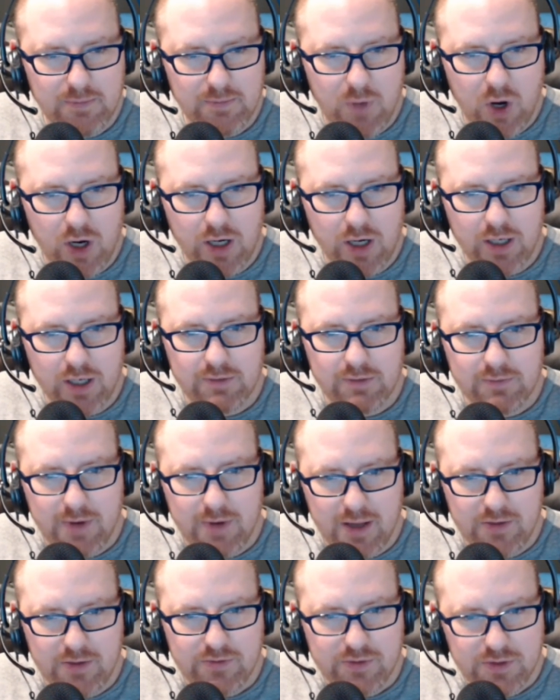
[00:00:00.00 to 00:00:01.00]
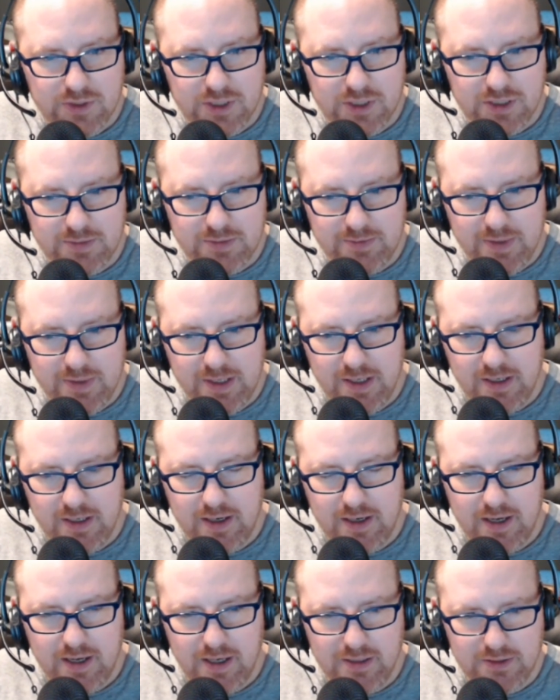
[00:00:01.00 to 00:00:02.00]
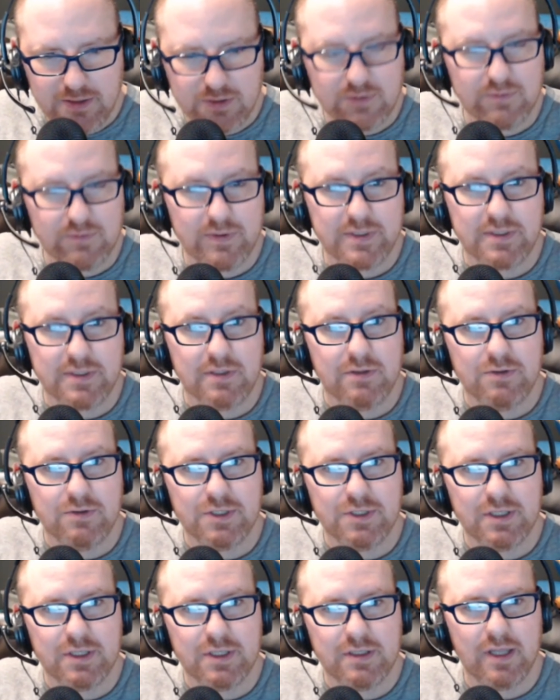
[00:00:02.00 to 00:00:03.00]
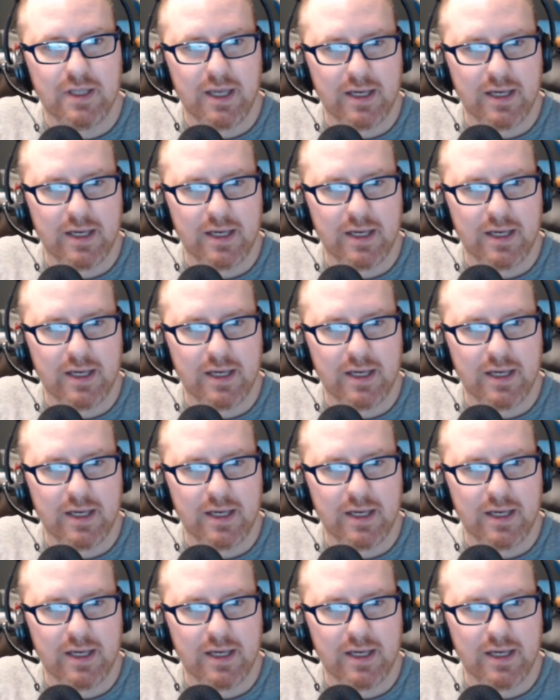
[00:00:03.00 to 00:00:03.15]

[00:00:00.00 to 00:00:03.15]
mark rather than just be a certain resolution.